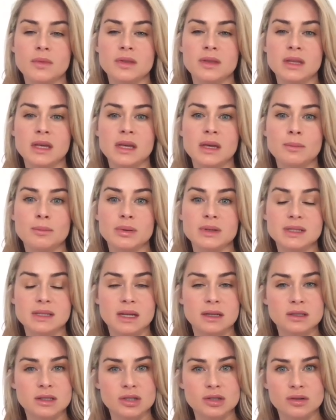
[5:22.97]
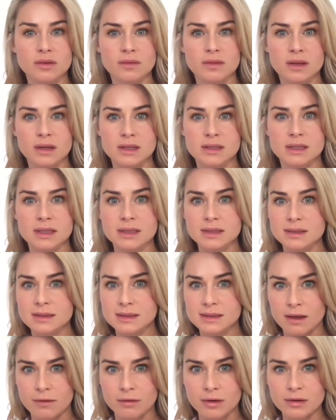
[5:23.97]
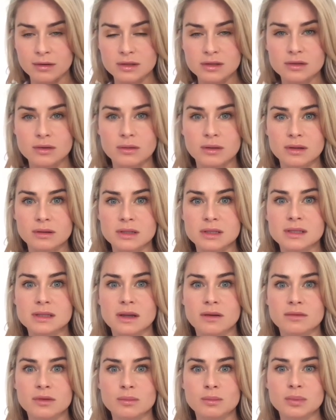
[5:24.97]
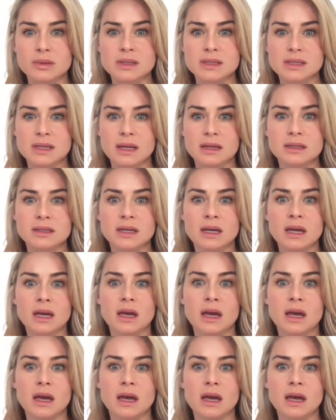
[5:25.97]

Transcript: The percentage of this is 7%, so there is 7%